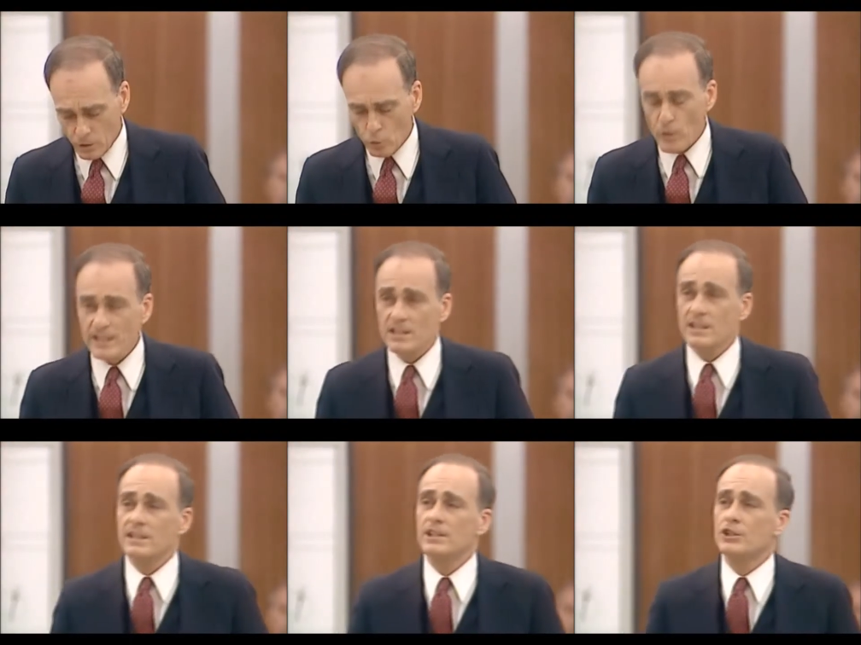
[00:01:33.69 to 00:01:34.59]
who
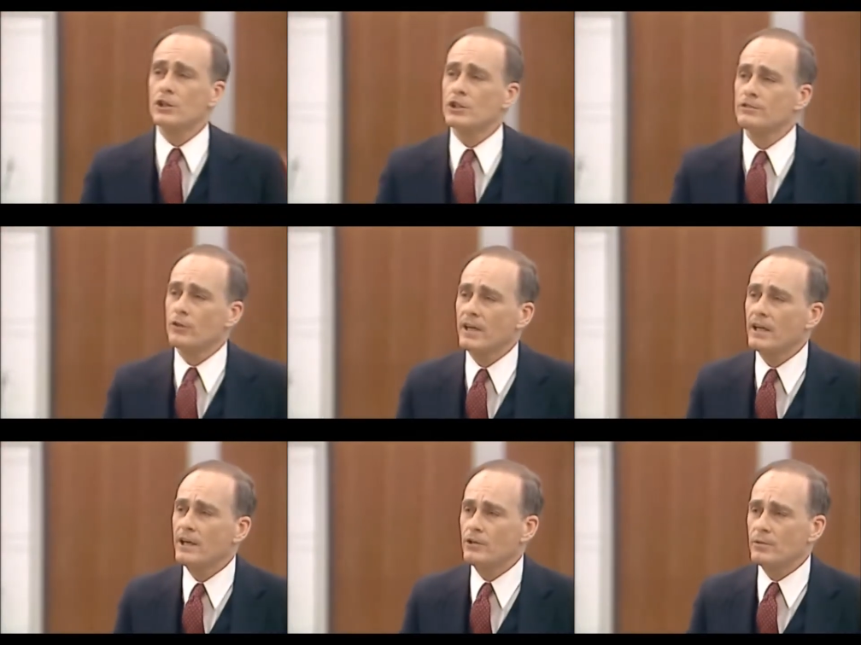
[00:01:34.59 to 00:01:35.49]
restlessly searched for a
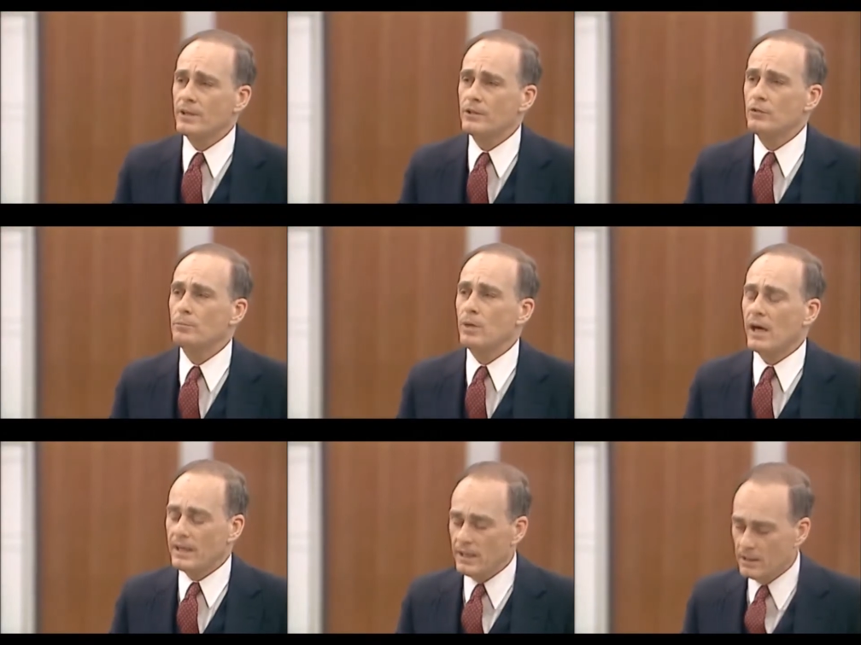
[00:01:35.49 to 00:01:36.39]
country to
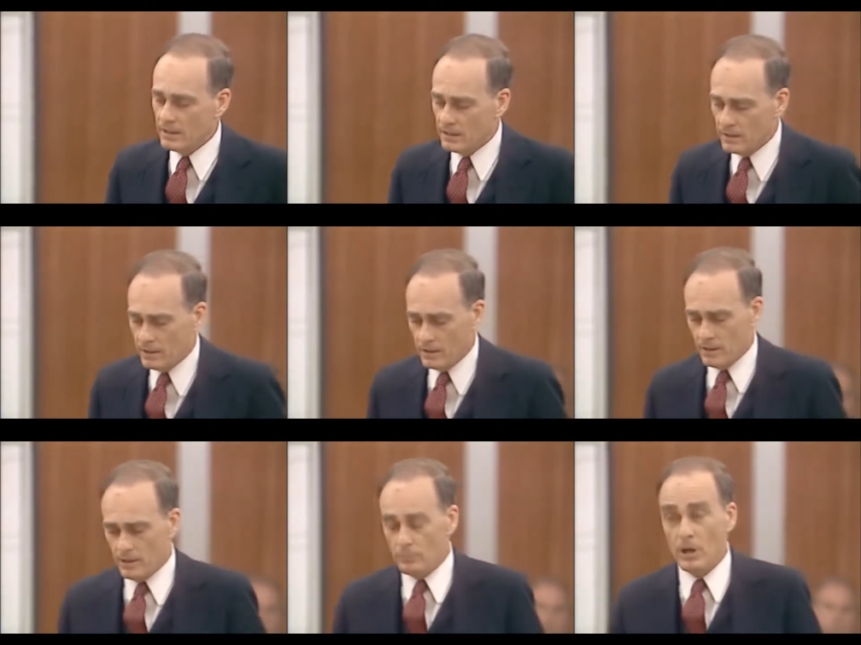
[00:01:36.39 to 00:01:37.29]
embody
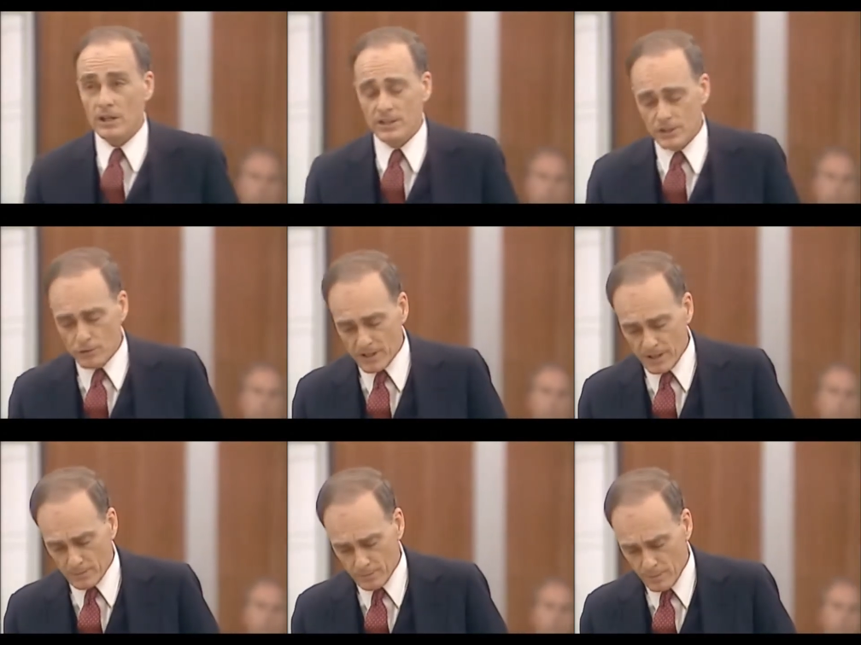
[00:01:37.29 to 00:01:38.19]
the Marxist
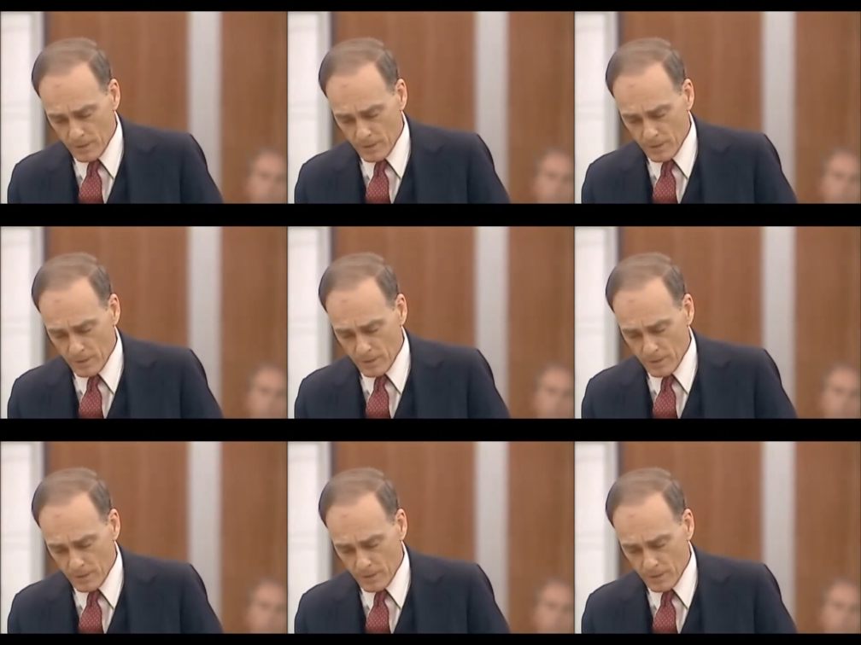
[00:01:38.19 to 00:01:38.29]
dream.